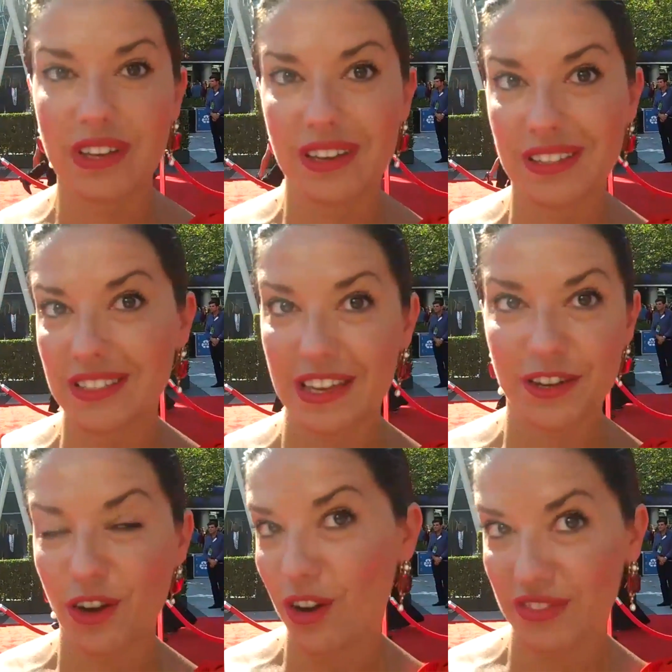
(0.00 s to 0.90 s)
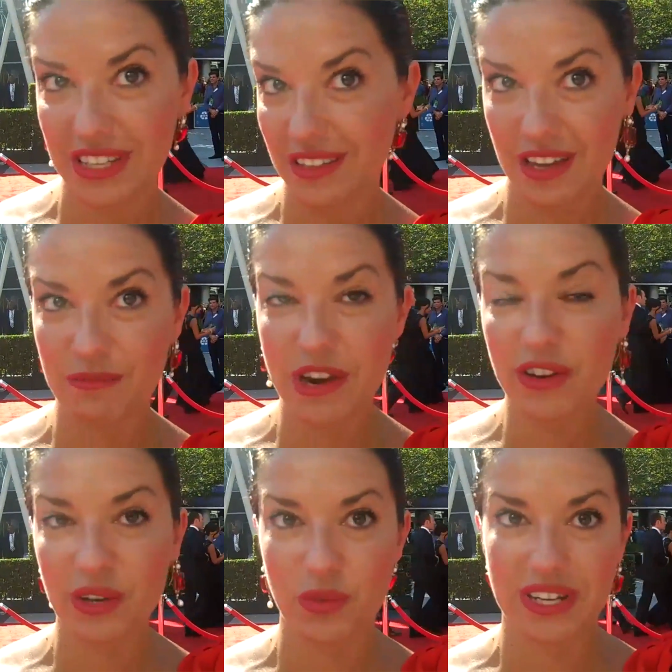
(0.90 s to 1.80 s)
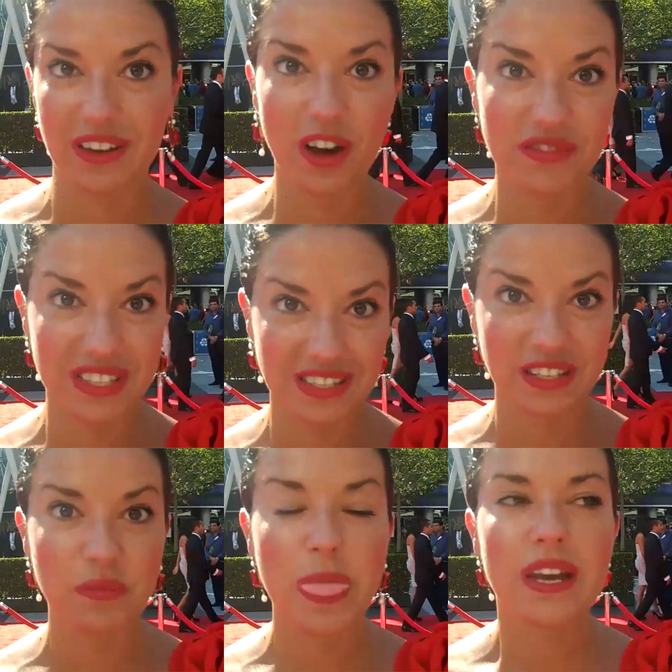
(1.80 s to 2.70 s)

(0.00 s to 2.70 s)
instead of the American one, obviously.